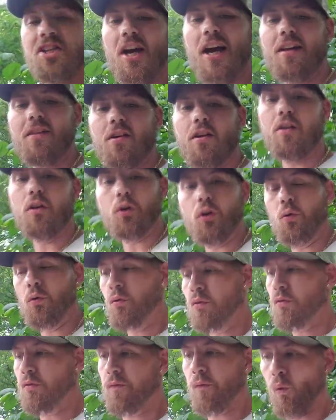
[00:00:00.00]
jet to
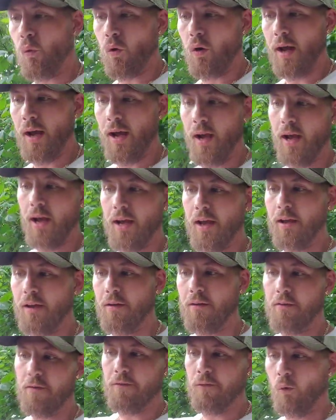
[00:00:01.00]
use for a
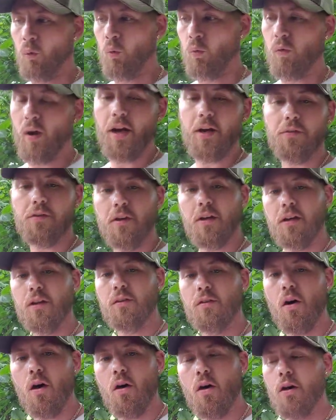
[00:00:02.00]
full racing
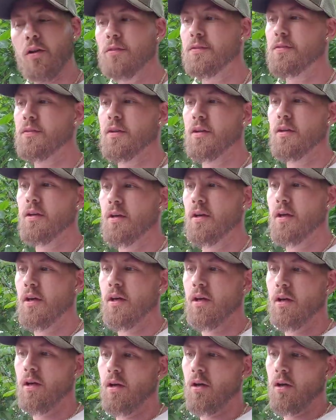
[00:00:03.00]
exhaust
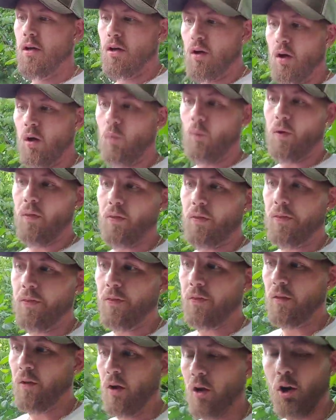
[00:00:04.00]
with
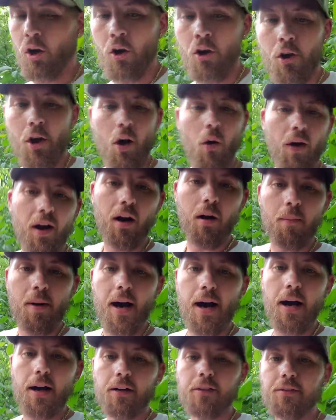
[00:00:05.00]
no
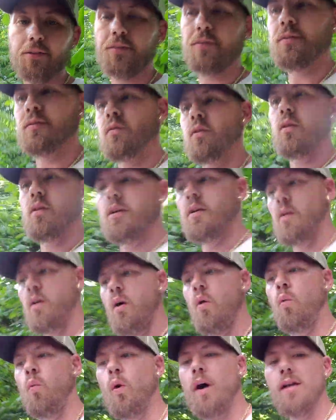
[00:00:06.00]
airbox,
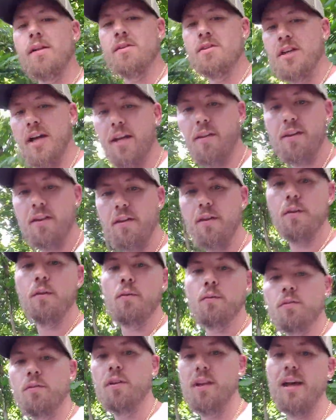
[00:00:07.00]
what jet to
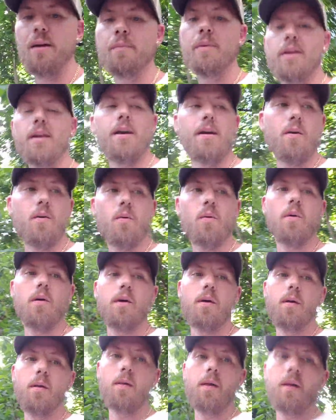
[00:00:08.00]
use, let me know.
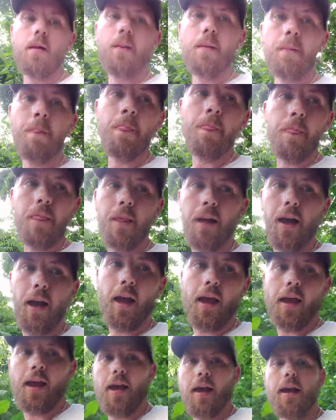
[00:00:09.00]

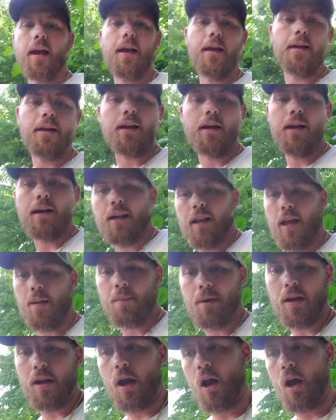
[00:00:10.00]
And let me